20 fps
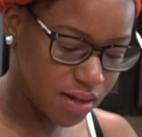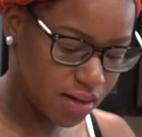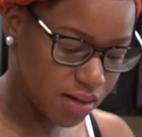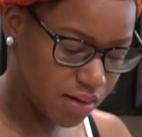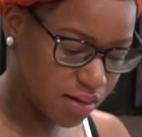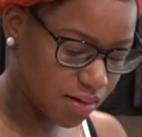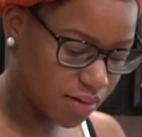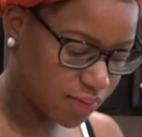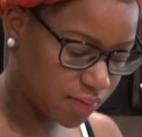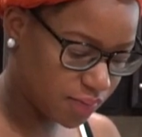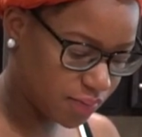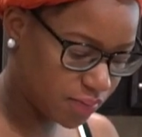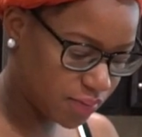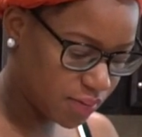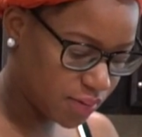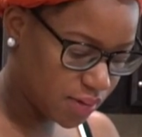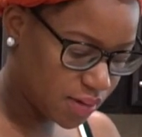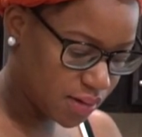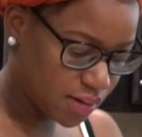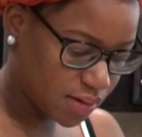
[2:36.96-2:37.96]
in here.
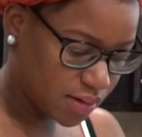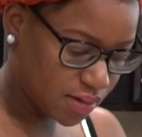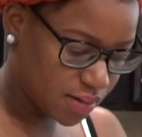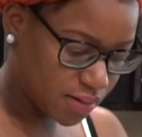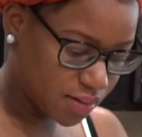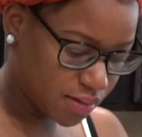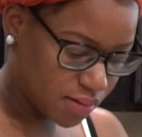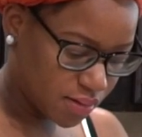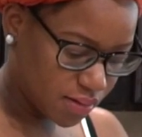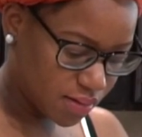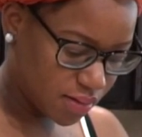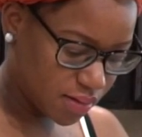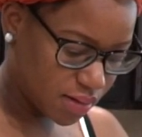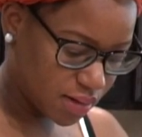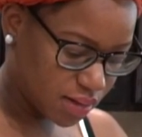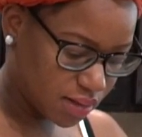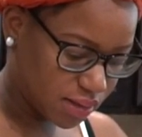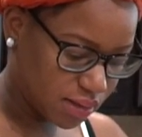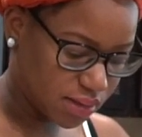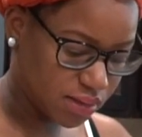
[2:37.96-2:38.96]

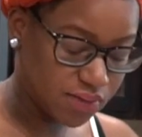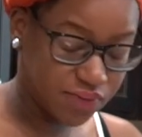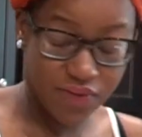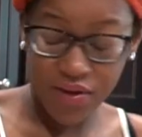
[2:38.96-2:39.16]
This is